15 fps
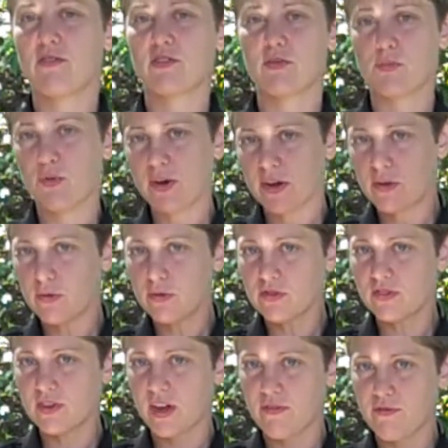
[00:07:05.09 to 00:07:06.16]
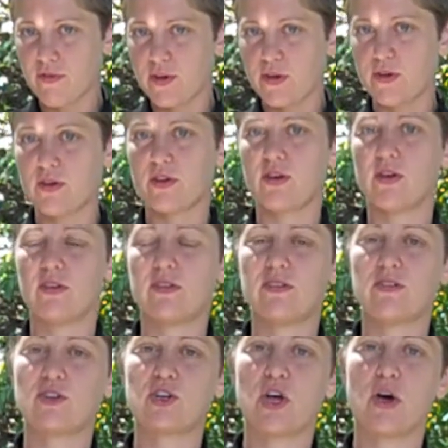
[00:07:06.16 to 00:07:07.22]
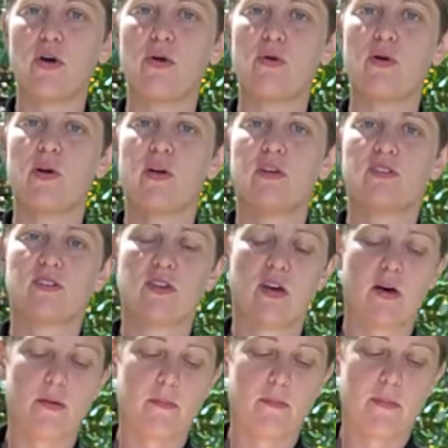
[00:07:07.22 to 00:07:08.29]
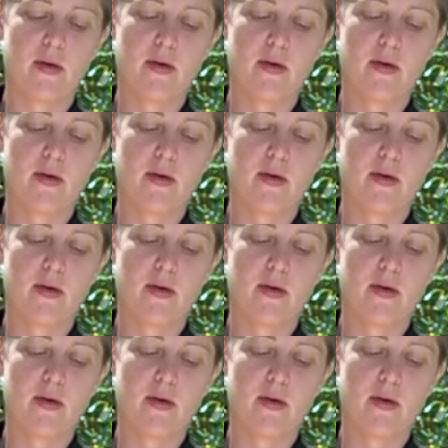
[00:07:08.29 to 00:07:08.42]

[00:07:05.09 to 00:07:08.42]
some pretty cool stuff for you to show, some